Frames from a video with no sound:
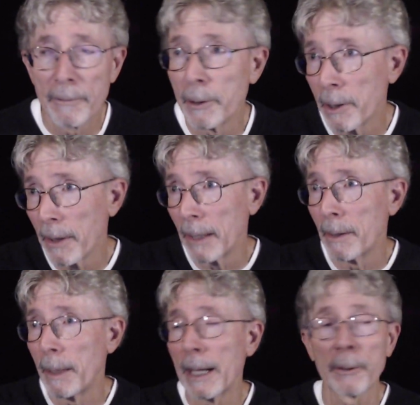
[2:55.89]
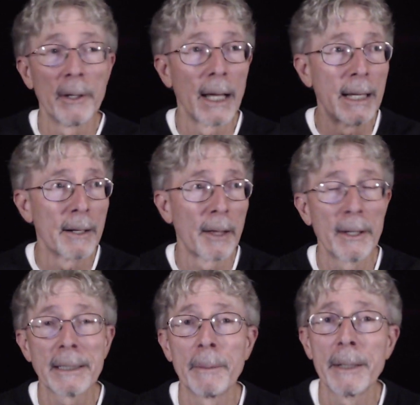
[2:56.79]
If you hear that in the background, I
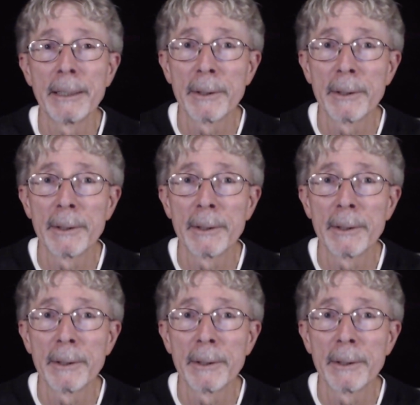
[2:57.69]
think somebody